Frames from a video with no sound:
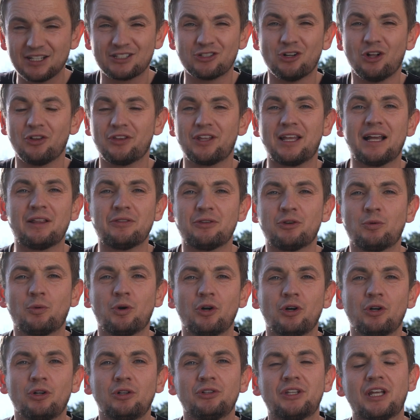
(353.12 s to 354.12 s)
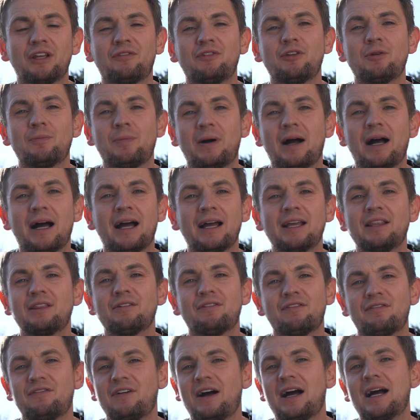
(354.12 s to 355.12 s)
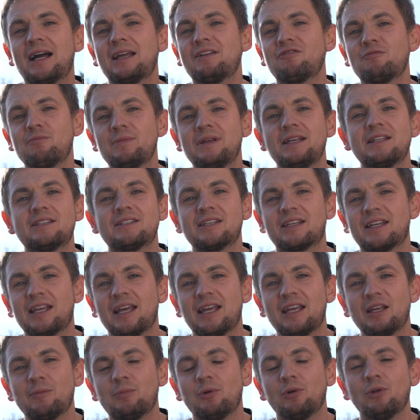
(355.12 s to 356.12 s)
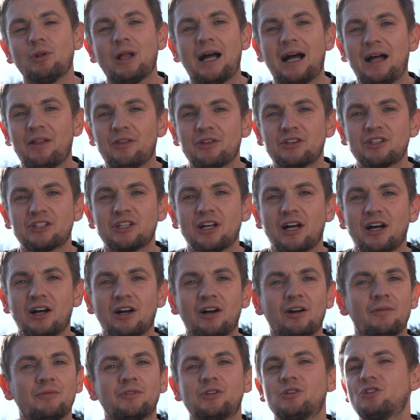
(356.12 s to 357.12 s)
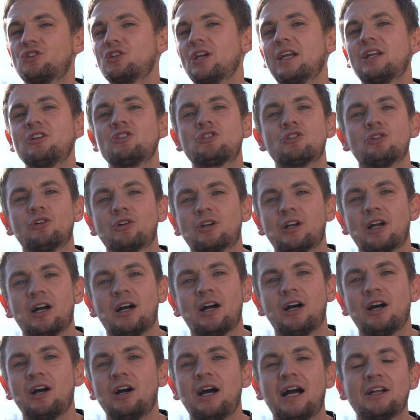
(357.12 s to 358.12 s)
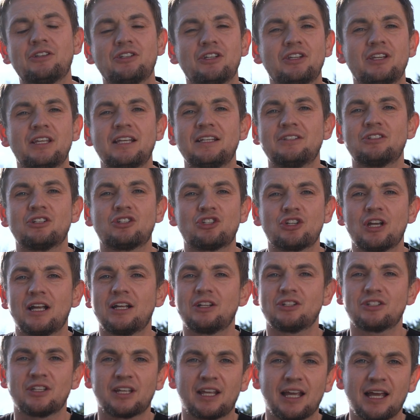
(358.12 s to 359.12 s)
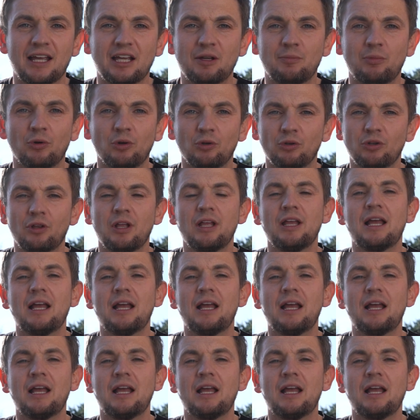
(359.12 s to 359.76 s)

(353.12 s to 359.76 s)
it's not the end of the world if you buy the 5 meter cable at the start, you change your car and you need to change the cable.